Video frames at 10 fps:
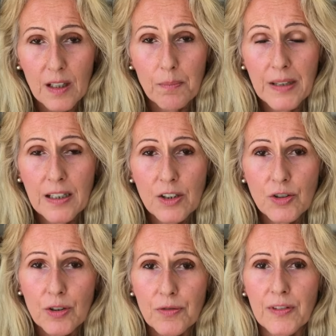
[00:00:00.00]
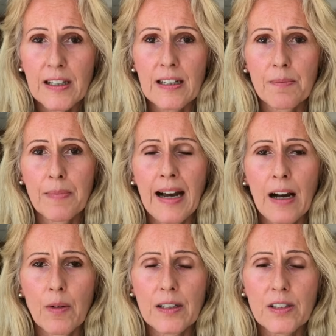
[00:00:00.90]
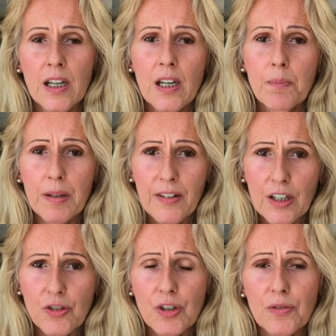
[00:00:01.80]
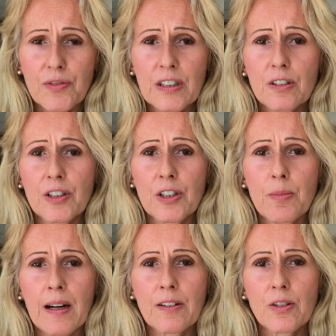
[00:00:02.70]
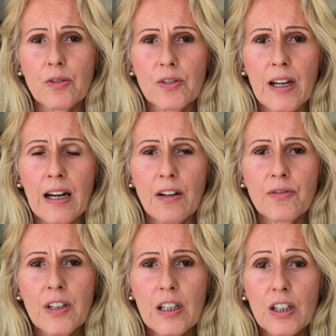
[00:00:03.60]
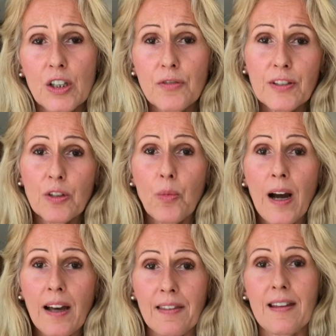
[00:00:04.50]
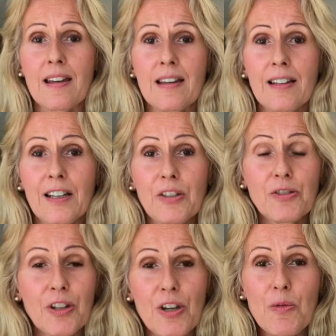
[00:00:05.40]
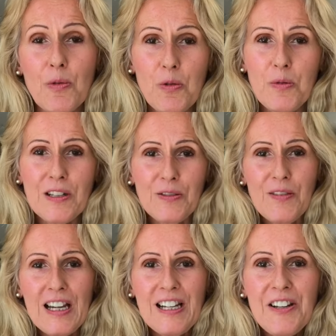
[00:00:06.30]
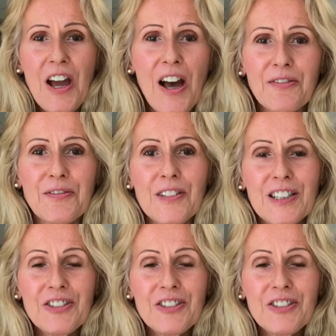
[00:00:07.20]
Because you feel empowered, because you feel good about yourself, you feel worthy. So you always feel enough.